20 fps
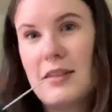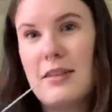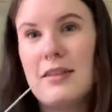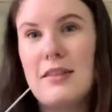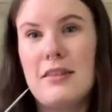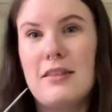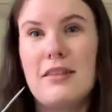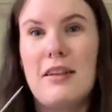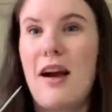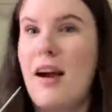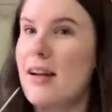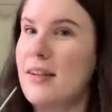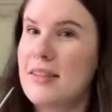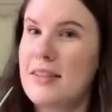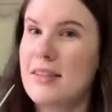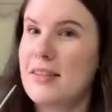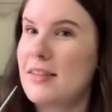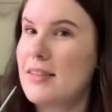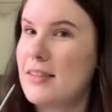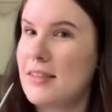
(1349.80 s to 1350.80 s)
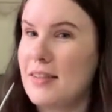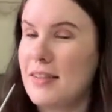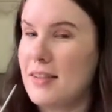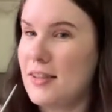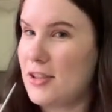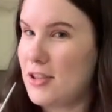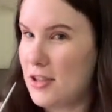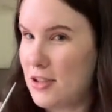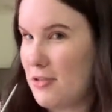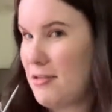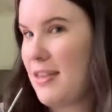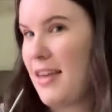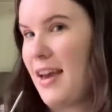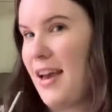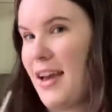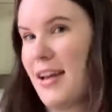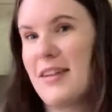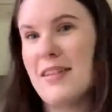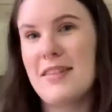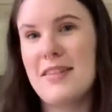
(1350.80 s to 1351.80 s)
not gonna do
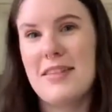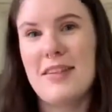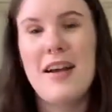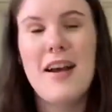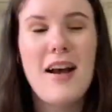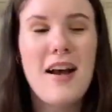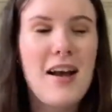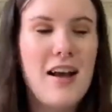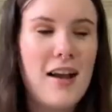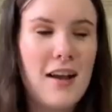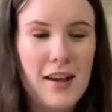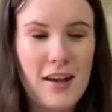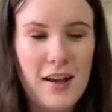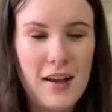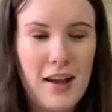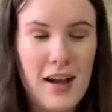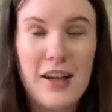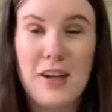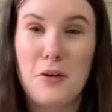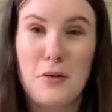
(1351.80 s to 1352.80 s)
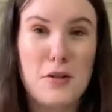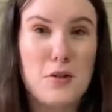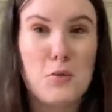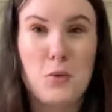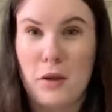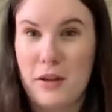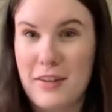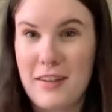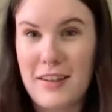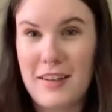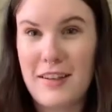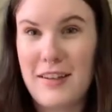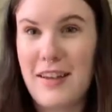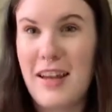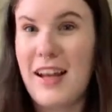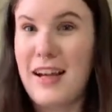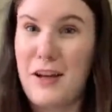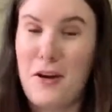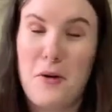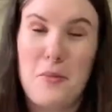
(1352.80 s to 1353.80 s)
that. I know it's worth it,
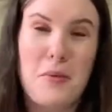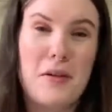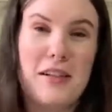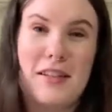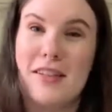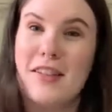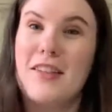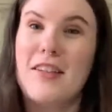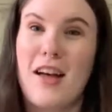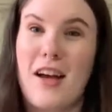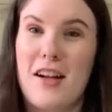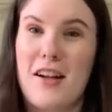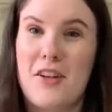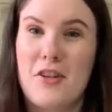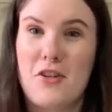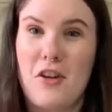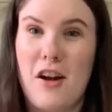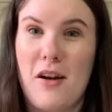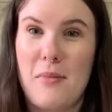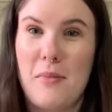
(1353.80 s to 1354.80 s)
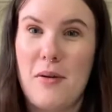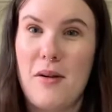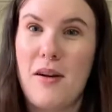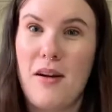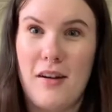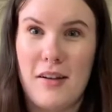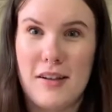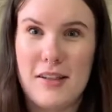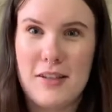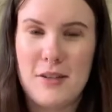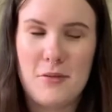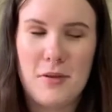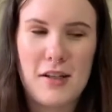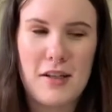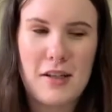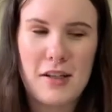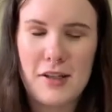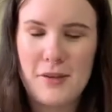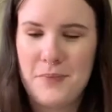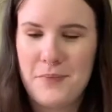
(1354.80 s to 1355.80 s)
I know, but it's a lot to drop on a
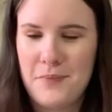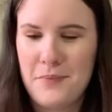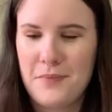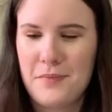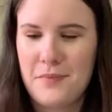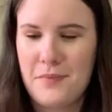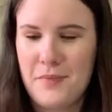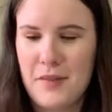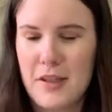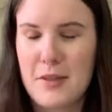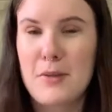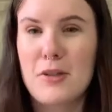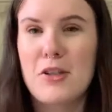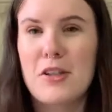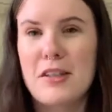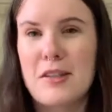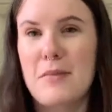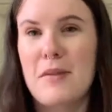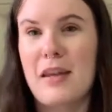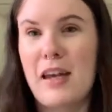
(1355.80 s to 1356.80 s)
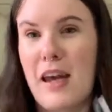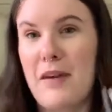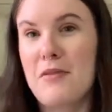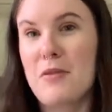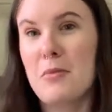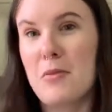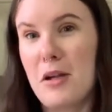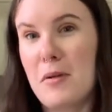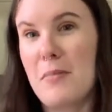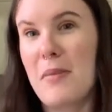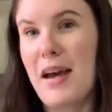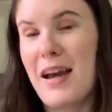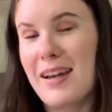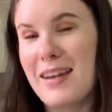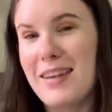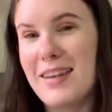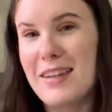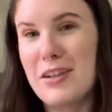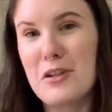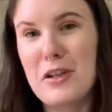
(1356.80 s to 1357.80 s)
sweater, especially something I have to bring
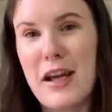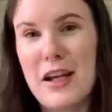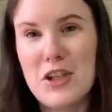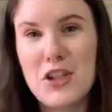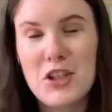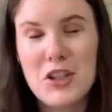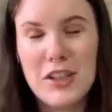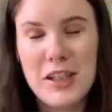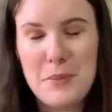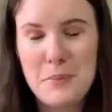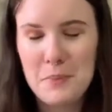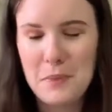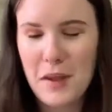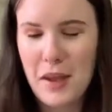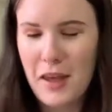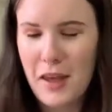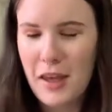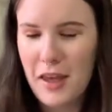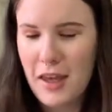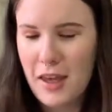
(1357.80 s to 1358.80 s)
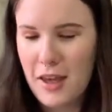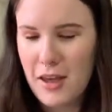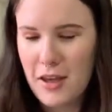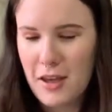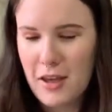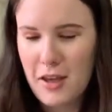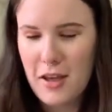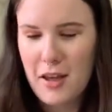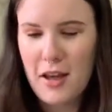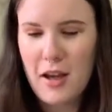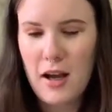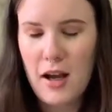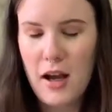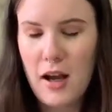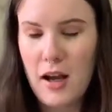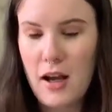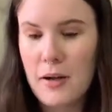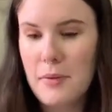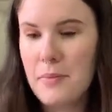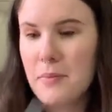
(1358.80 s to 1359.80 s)
back internationally.
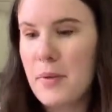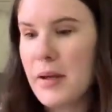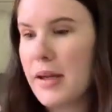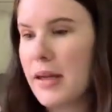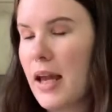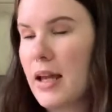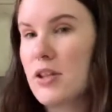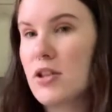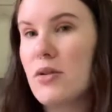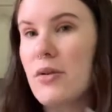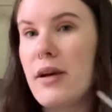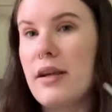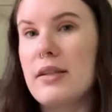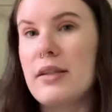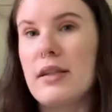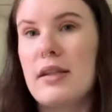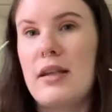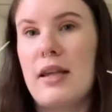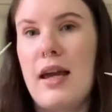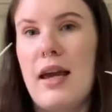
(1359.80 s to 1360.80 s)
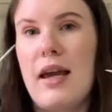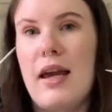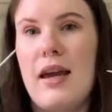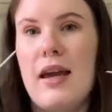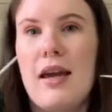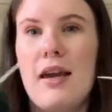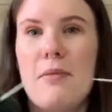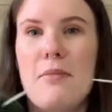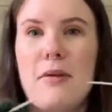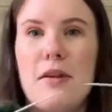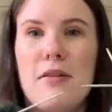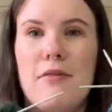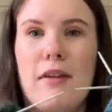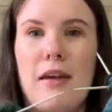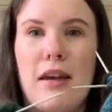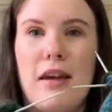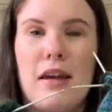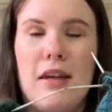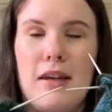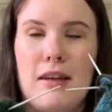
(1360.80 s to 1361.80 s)
Um, but yeah, so I did a bit of
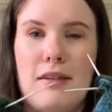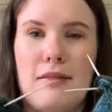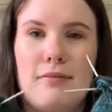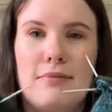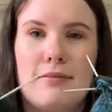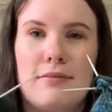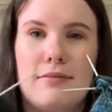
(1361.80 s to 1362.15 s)
a